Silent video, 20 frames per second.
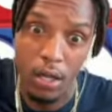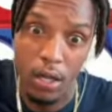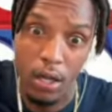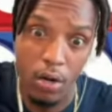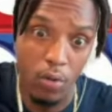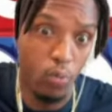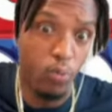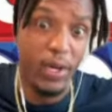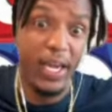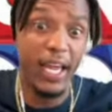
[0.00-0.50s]

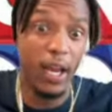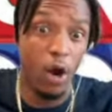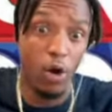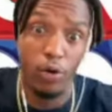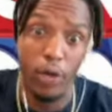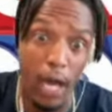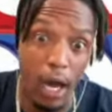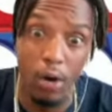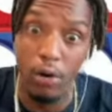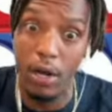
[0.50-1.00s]
We don't
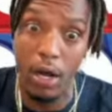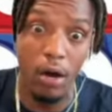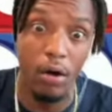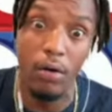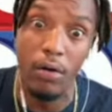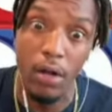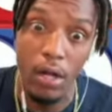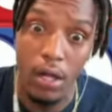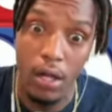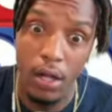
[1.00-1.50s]
know, though.
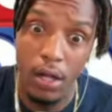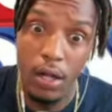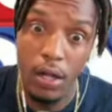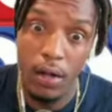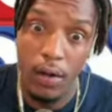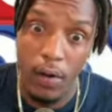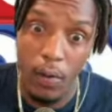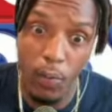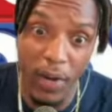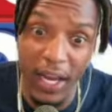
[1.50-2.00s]

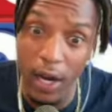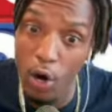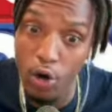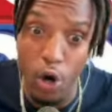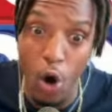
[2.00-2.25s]
We don't